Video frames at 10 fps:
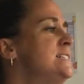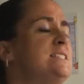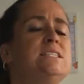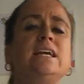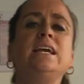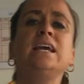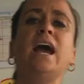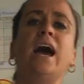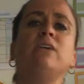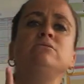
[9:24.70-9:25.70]
Seeing
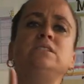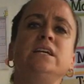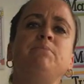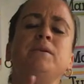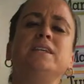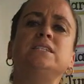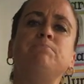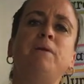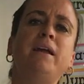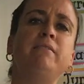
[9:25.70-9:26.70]
how deep it's
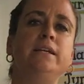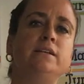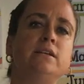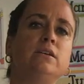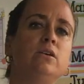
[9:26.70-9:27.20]
buried.